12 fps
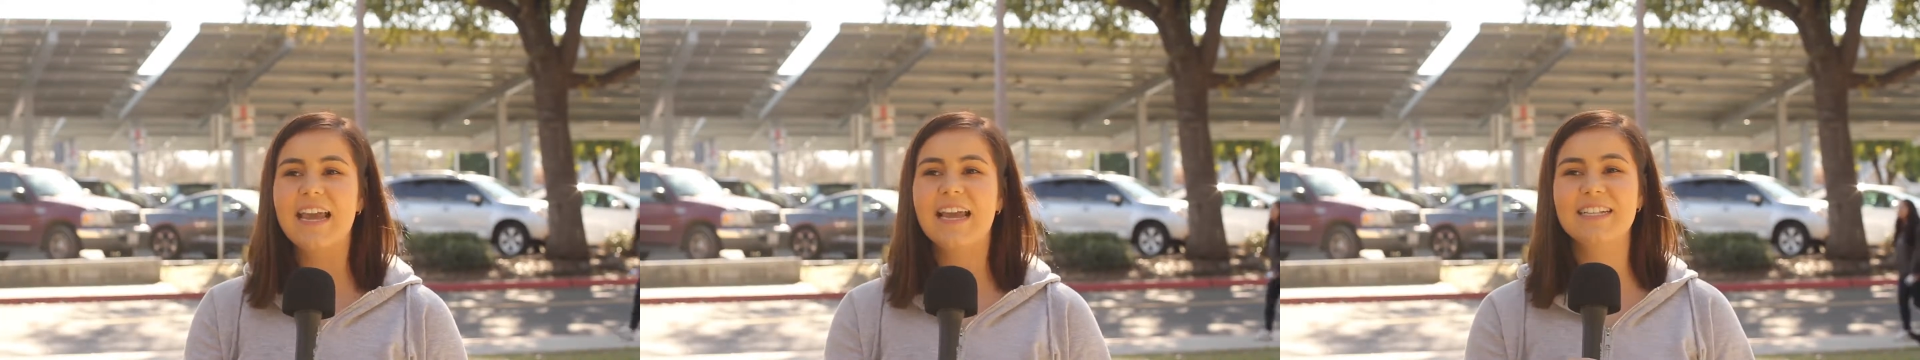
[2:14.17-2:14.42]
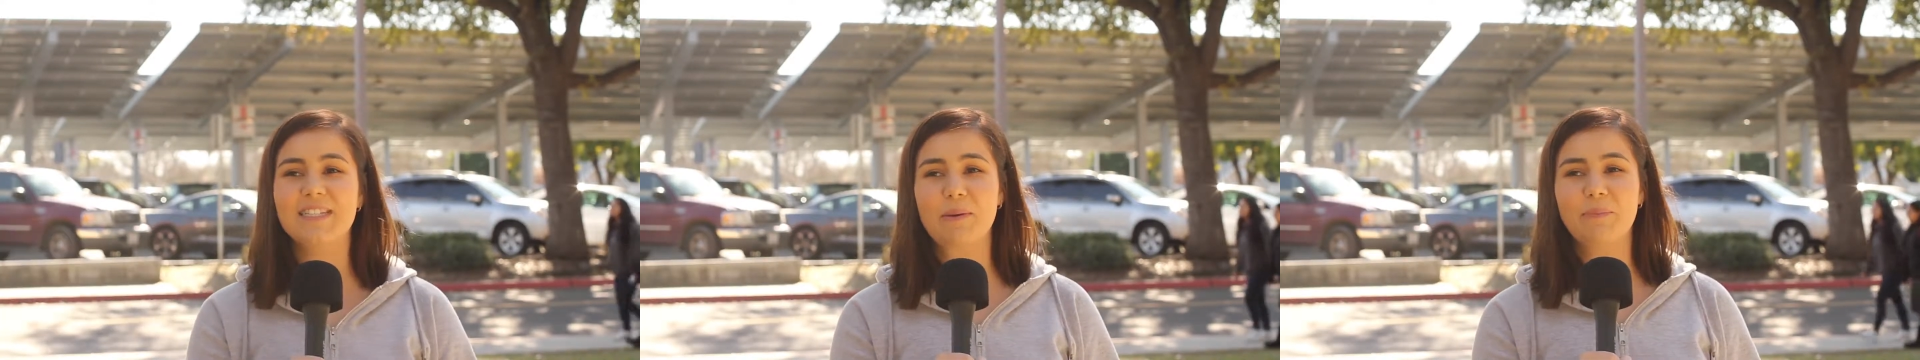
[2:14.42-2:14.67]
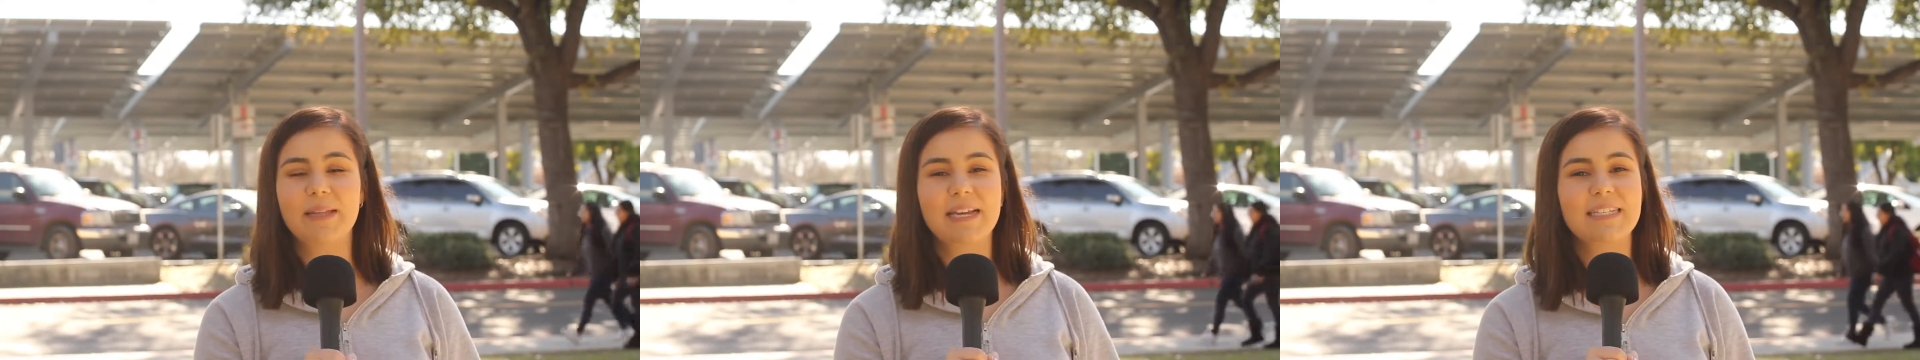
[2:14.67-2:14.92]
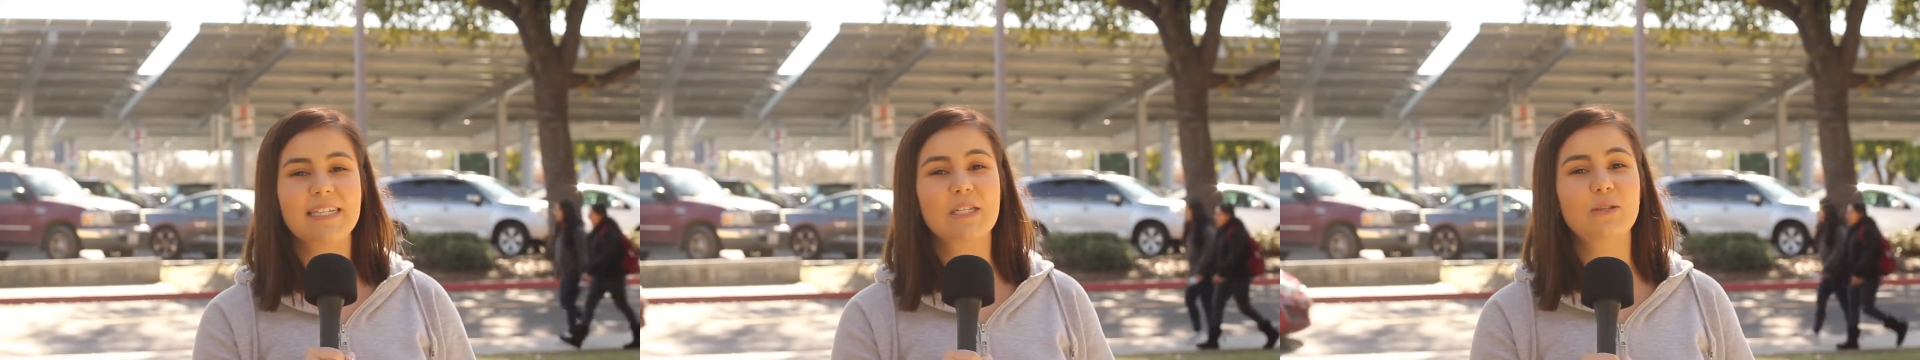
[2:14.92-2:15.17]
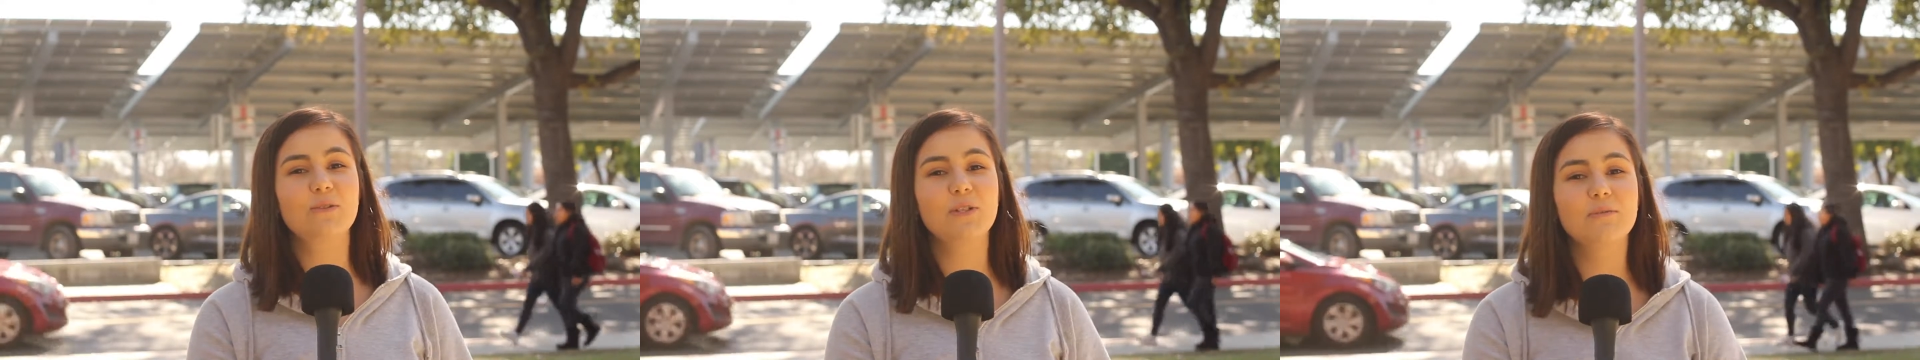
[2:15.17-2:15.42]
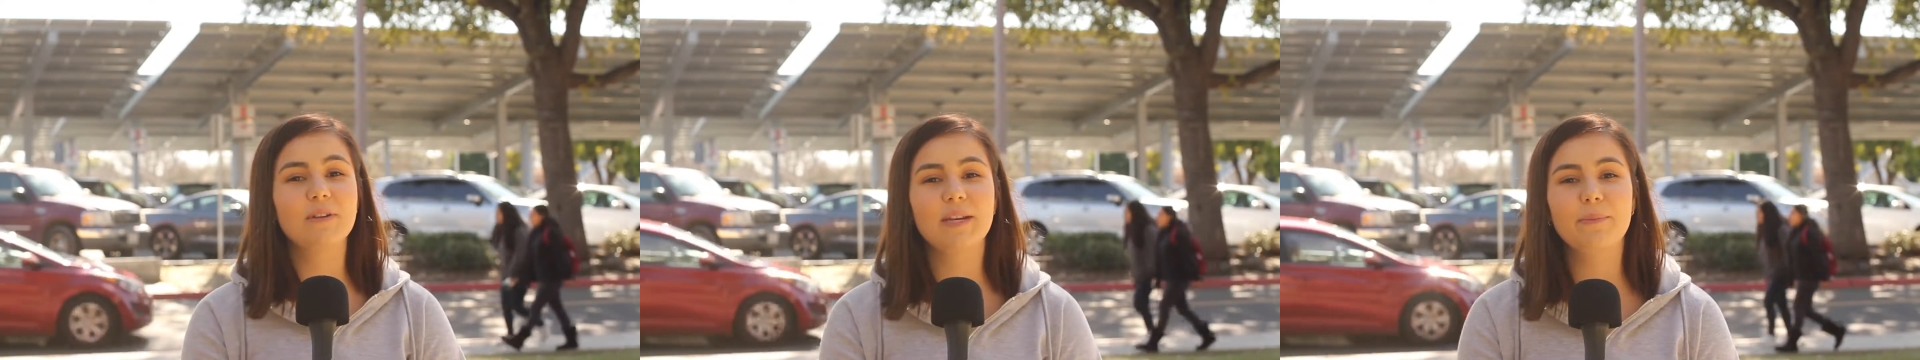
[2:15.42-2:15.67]
In some places, you
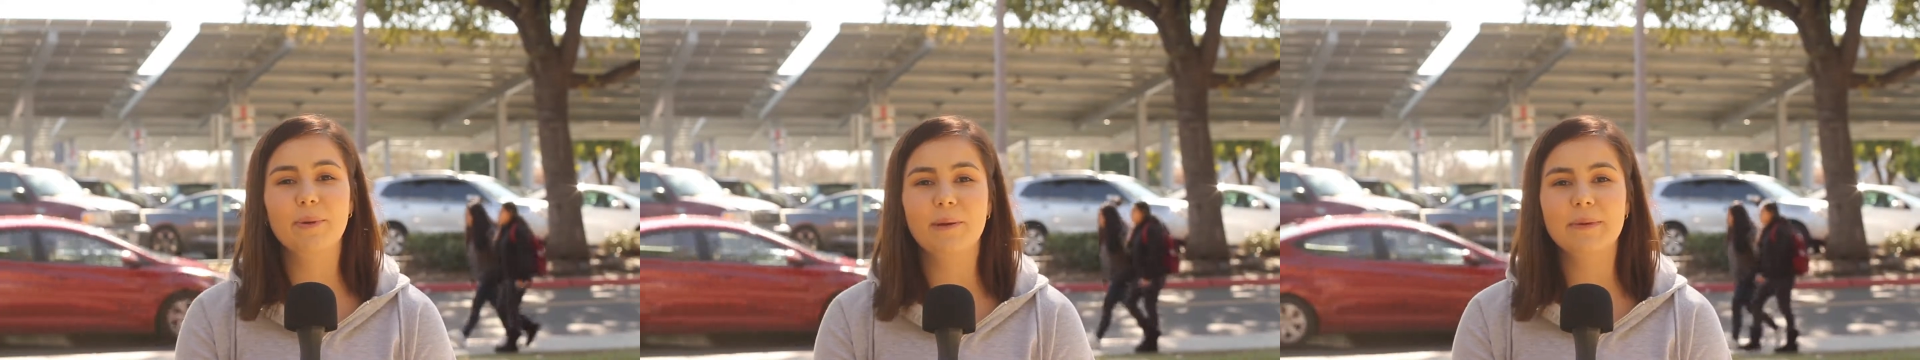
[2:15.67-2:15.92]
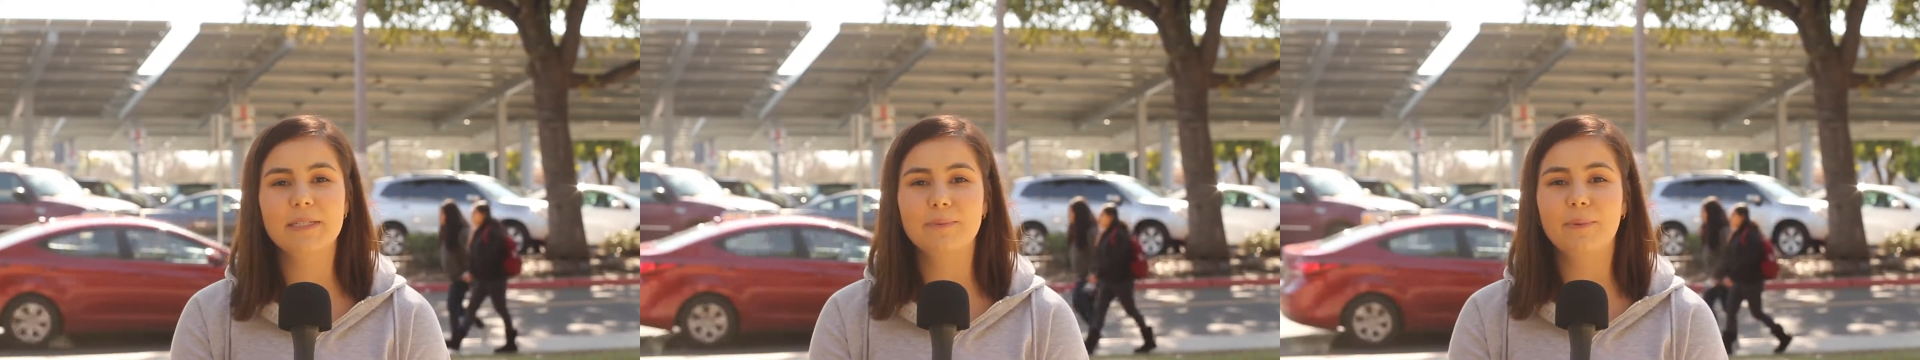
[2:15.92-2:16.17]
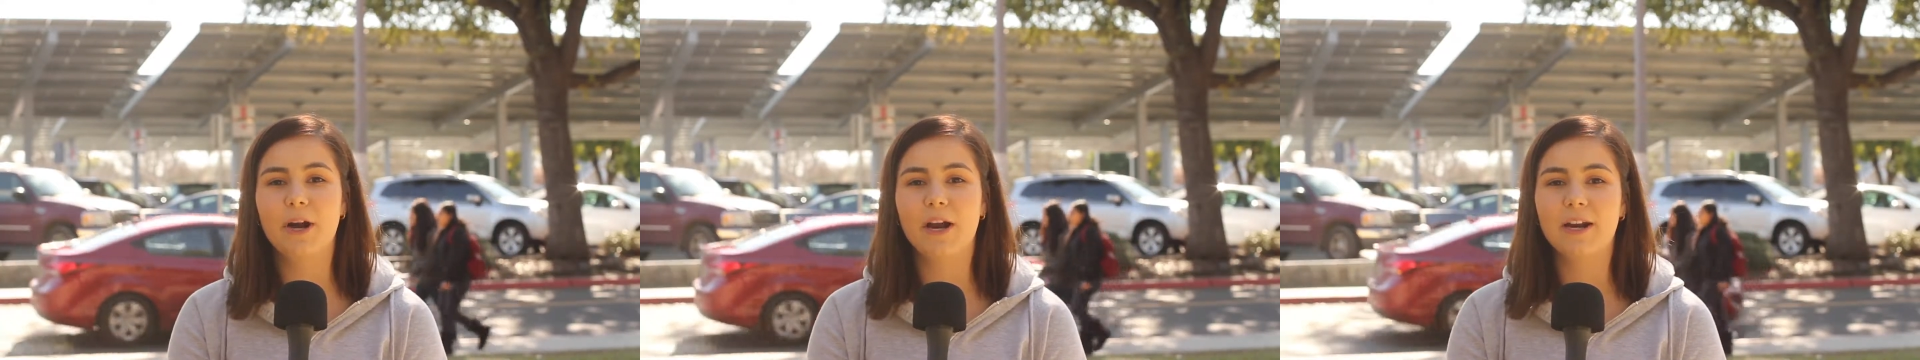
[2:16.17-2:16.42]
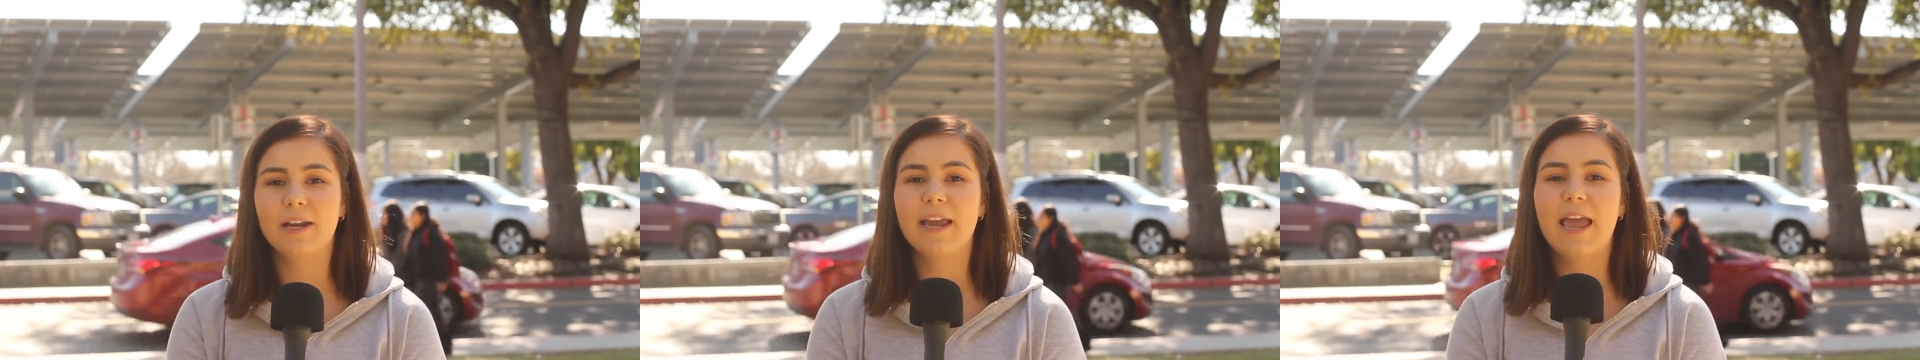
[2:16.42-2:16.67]
do need a permit to park,